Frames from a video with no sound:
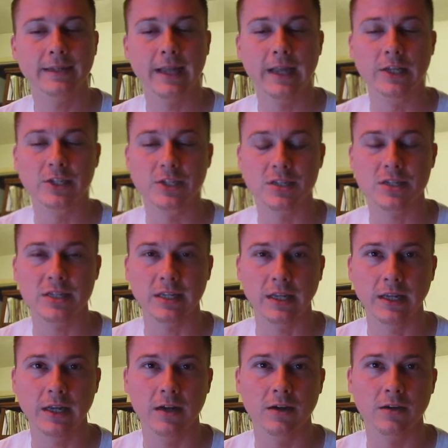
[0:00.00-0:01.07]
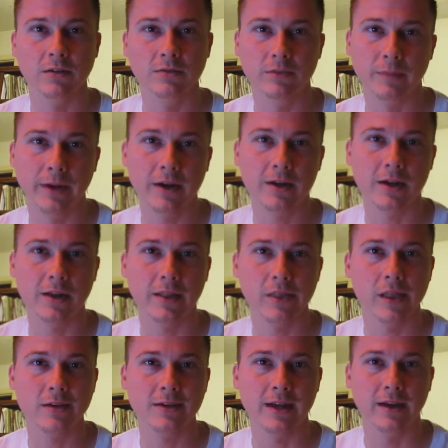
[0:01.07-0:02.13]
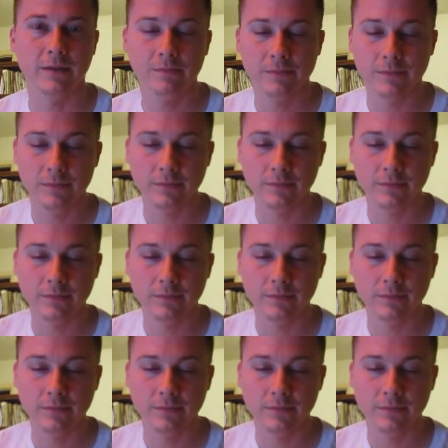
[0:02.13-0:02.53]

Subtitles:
agency of America at that time.